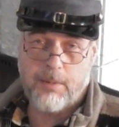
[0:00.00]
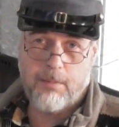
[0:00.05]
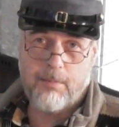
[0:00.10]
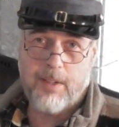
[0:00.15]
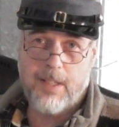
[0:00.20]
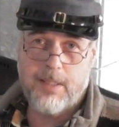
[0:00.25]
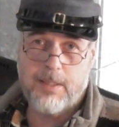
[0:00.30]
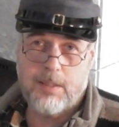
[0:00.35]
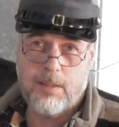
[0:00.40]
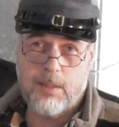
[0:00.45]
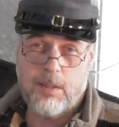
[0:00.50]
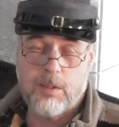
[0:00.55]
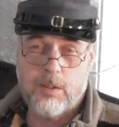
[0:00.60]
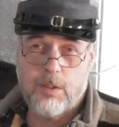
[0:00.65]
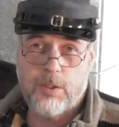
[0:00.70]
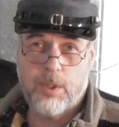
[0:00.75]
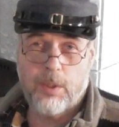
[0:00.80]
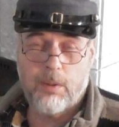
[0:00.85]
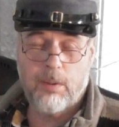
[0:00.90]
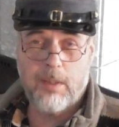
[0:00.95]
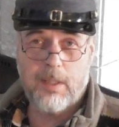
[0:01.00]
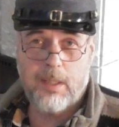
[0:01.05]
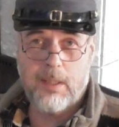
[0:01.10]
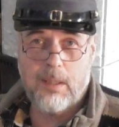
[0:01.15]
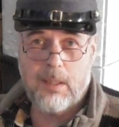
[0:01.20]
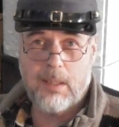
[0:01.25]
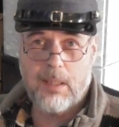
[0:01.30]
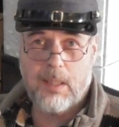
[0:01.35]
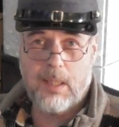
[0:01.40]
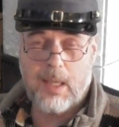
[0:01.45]
& Wesson
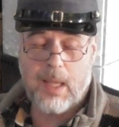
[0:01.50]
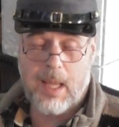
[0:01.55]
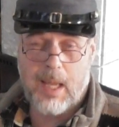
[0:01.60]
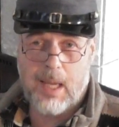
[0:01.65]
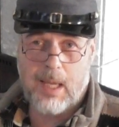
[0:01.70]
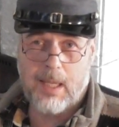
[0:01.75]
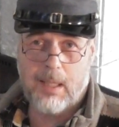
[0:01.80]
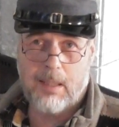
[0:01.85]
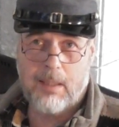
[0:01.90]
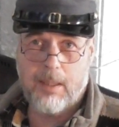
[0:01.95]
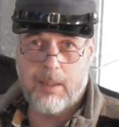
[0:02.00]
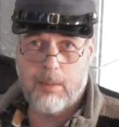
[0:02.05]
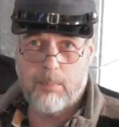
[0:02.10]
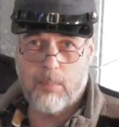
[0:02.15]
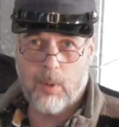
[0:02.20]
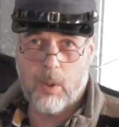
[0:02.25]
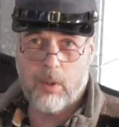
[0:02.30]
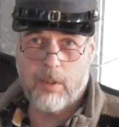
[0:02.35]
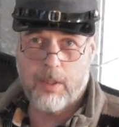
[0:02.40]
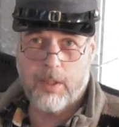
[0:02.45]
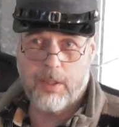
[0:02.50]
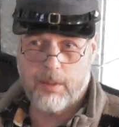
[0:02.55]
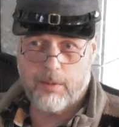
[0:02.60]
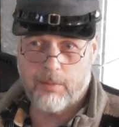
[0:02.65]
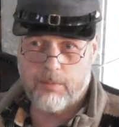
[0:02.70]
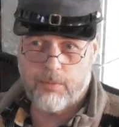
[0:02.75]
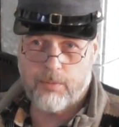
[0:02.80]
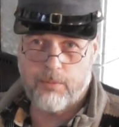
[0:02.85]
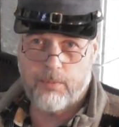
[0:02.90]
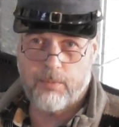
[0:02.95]
surely had the market